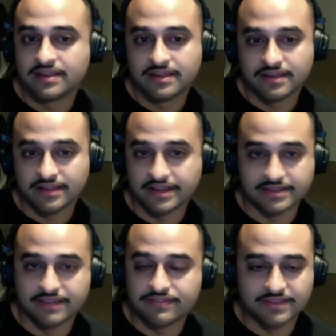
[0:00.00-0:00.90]
Yeah,
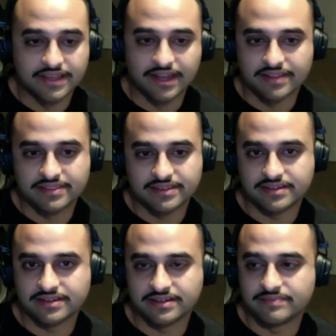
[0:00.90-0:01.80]
definitely. And I think
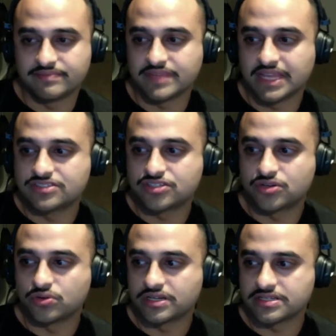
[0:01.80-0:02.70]
it's cool
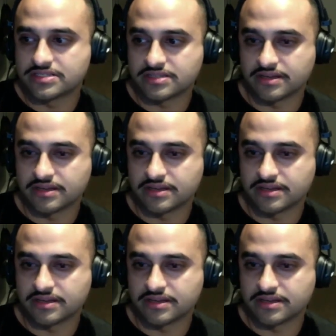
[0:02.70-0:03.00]
because to